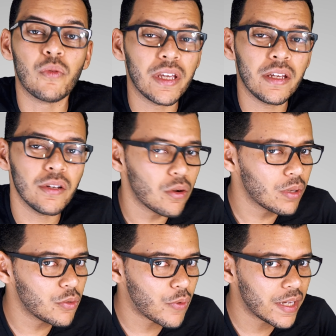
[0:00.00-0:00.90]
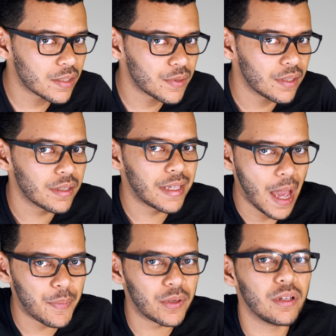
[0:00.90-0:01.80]
We not only raised
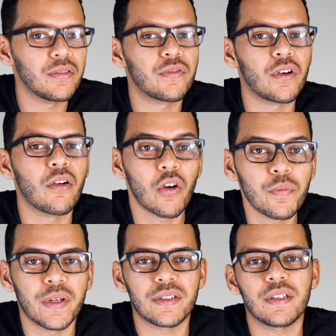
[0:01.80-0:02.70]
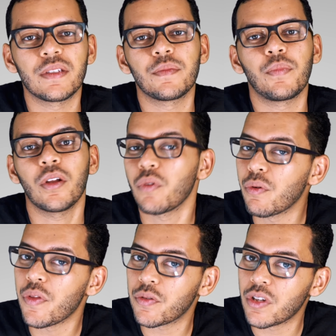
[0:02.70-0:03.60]
capital for our own business, but we
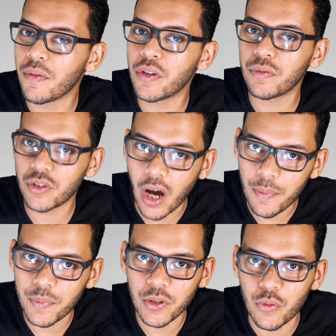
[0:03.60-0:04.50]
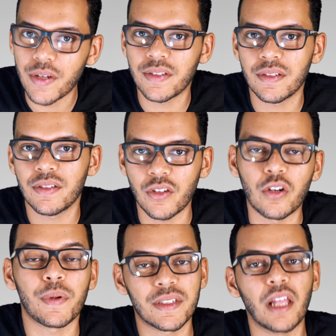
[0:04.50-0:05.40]
went through some of the top U S
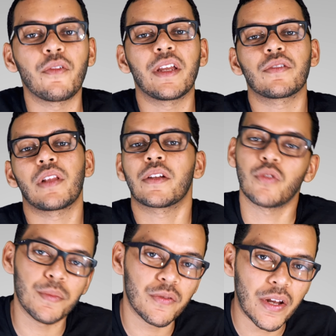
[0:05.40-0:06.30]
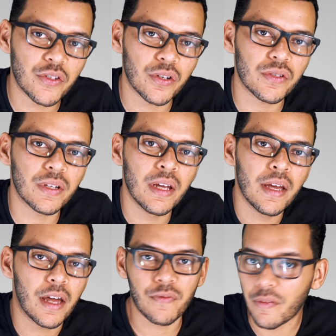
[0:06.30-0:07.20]
startup accelerators like Dream Ventures
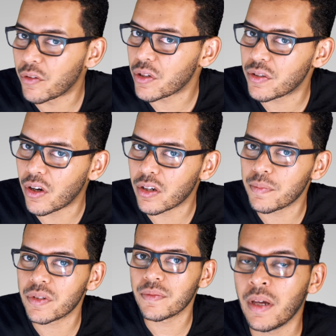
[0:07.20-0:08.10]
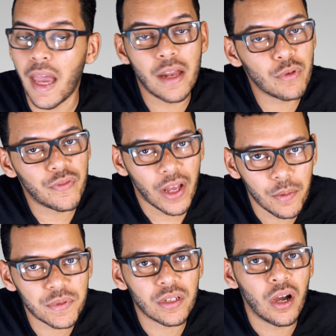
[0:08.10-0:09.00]
and five hundred Startups. And we've
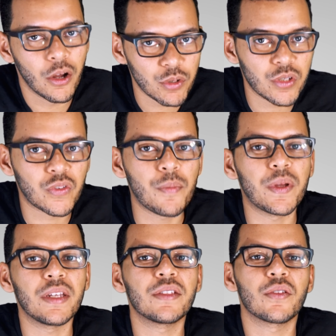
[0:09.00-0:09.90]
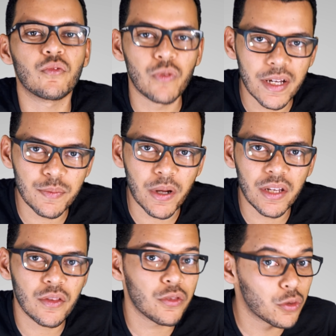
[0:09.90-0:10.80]
helped hundreds of companies raise
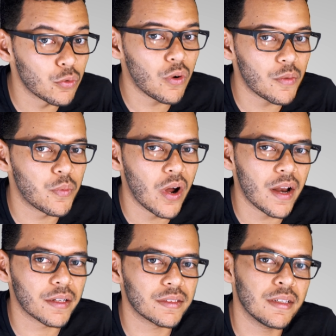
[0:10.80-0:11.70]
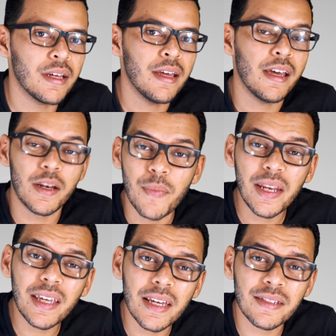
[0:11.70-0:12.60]
money through our product, in
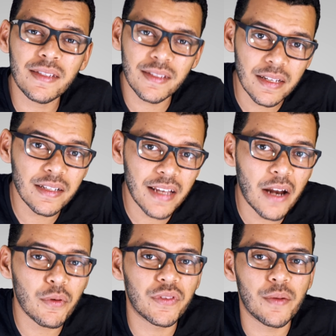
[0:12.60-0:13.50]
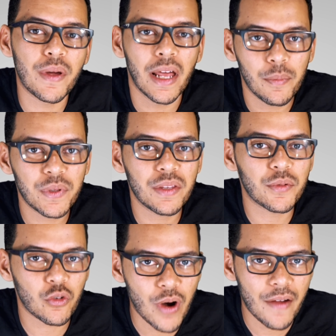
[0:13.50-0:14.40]
many cases sitting down with them and helping them
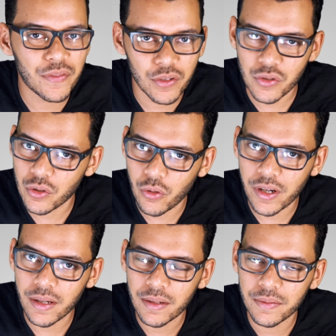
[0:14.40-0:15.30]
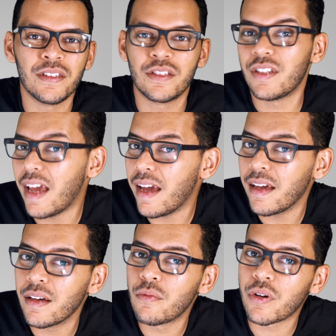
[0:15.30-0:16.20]
craft their story.
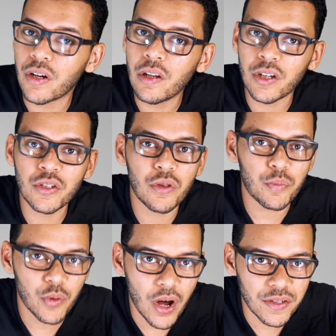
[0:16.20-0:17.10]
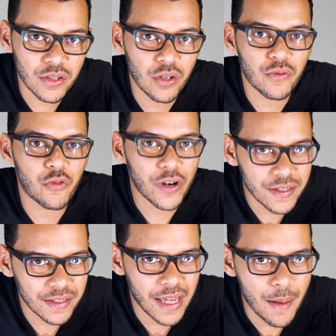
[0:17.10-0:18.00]
Today, we're going to look into the process of
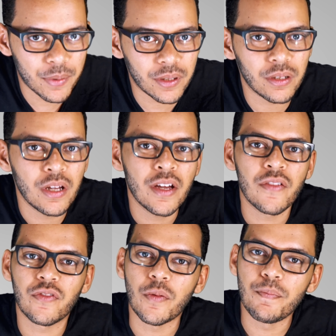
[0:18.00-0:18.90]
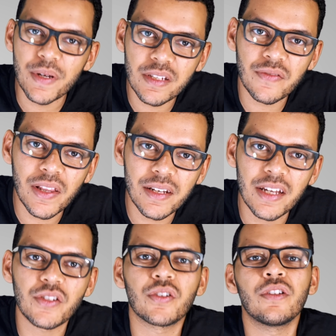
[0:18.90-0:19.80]
raising capital from business
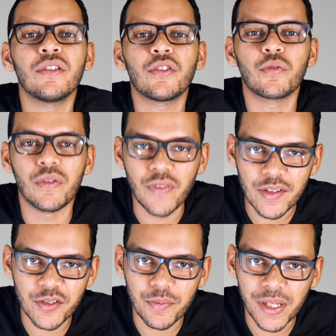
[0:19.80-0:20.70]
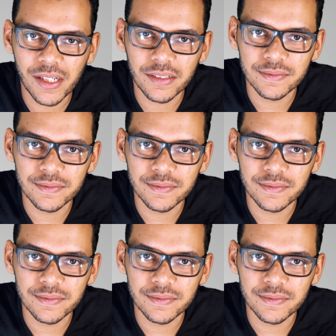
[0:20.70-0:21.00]
validation to investor meeting.